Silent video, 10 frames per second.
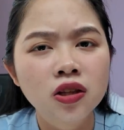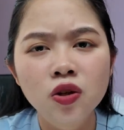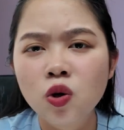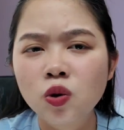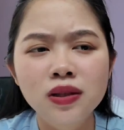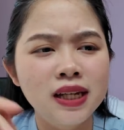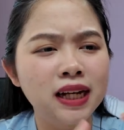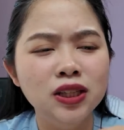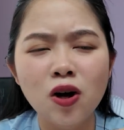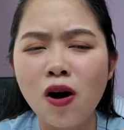No
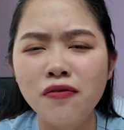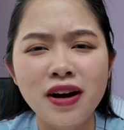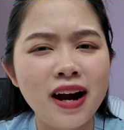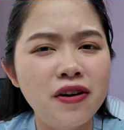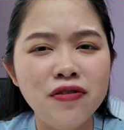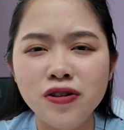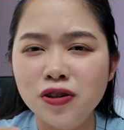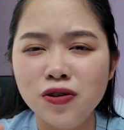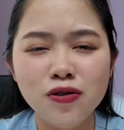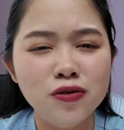TikTok
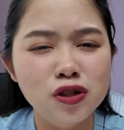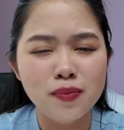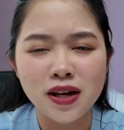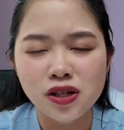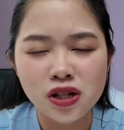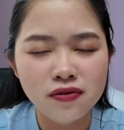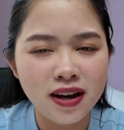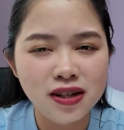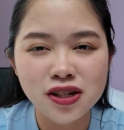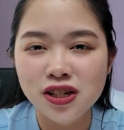viral, shmenshi
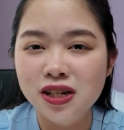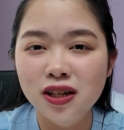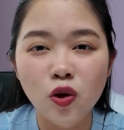fancy,